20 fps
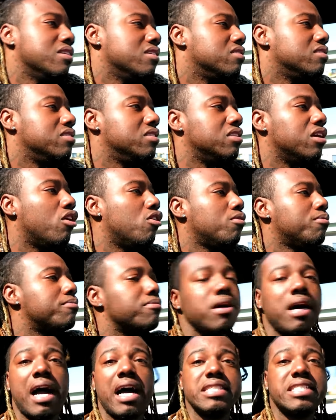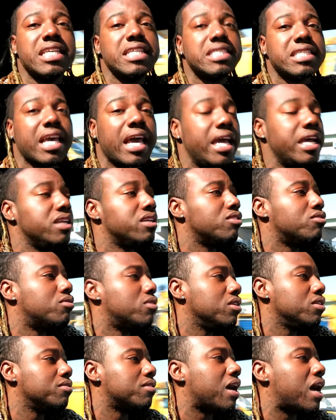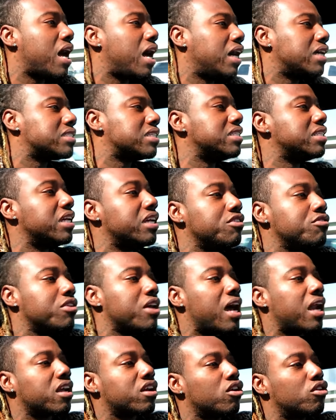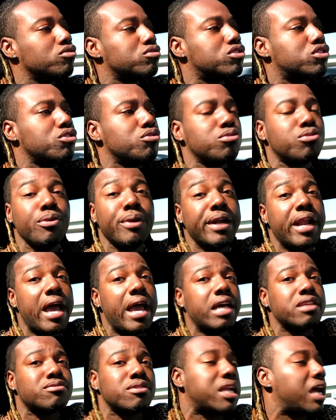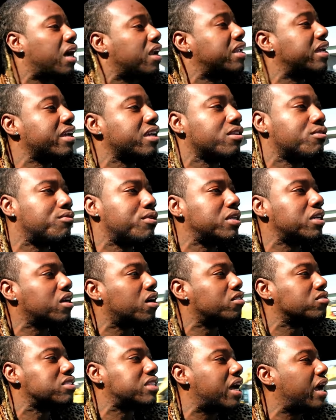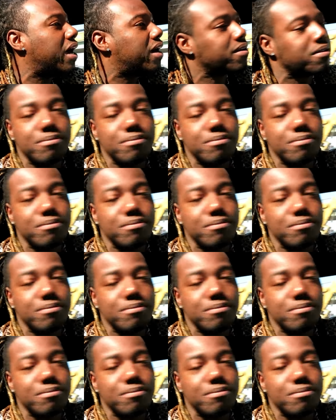Nope, I just can't do it, you guys. And then you gotta go 2-3 days without letting the windows down.